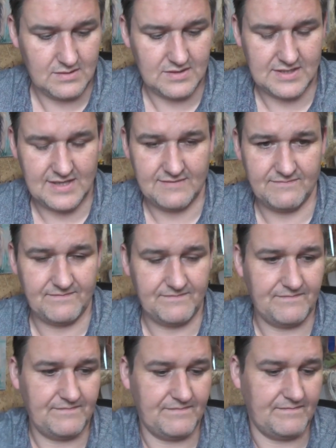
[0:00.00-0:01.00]
What's that?
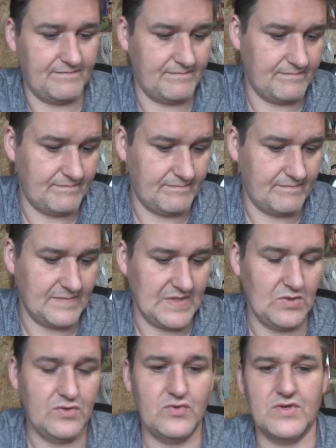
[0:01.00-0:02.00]

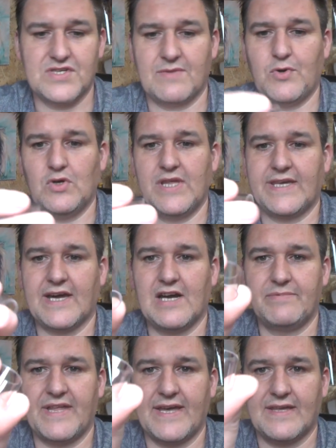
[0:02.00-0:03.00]
Oh no, it's a
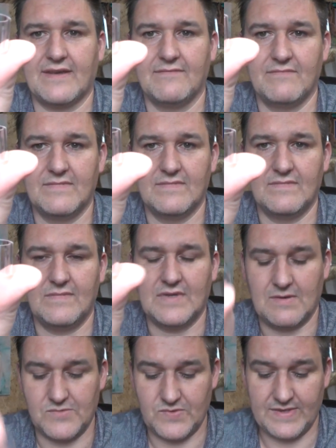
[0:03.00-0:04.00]
polycarb tank.
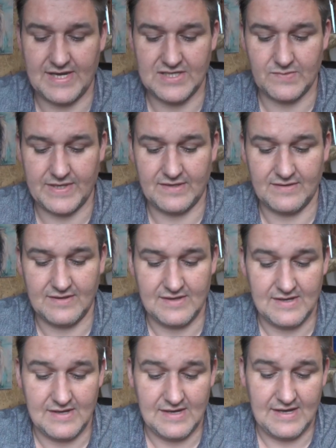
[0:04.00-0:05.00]
Comes with that as well.
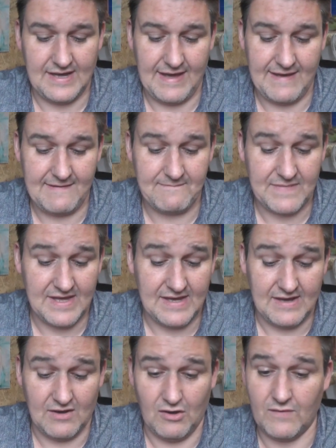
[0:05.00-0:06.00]

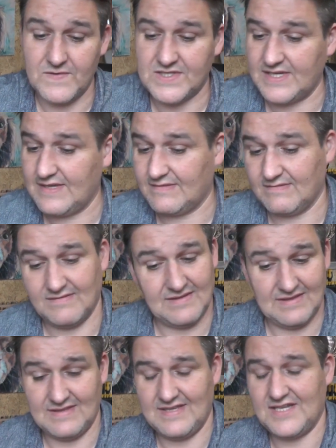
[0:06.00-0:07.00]
Obviously,
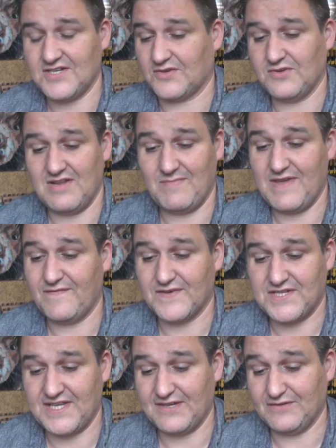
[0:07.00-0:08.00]
these are going to be
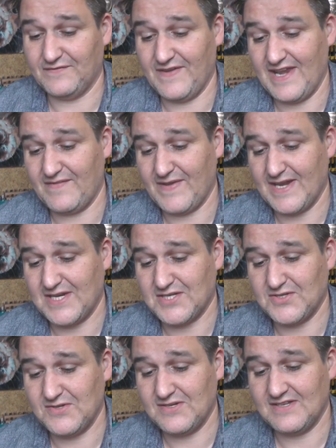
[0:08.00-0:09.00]
for sale very, very
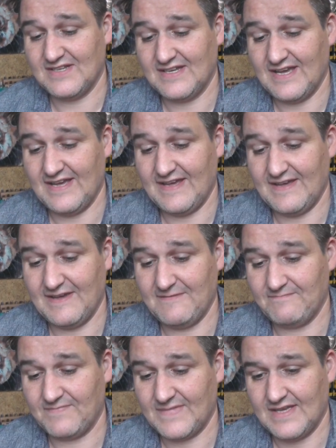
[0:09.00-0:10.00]
soon.
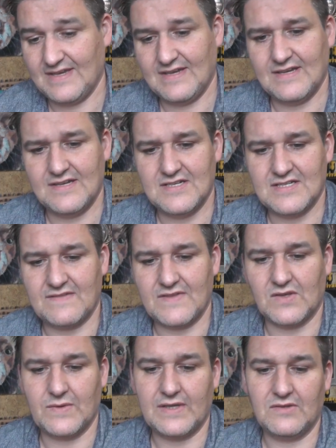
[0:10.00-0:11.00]
Just having
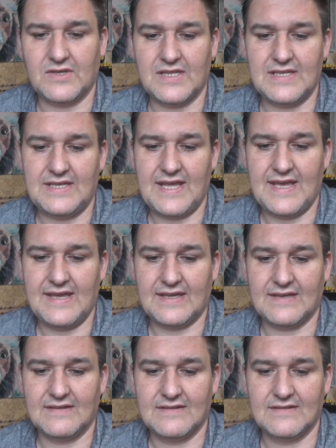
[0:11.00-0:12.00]
a quick look at the
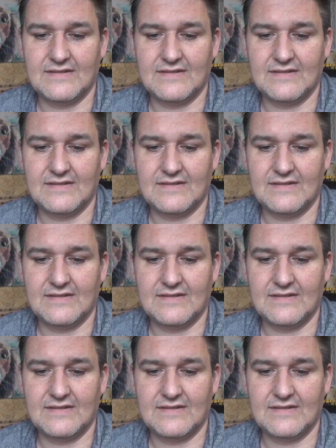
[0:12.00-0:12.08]
deck.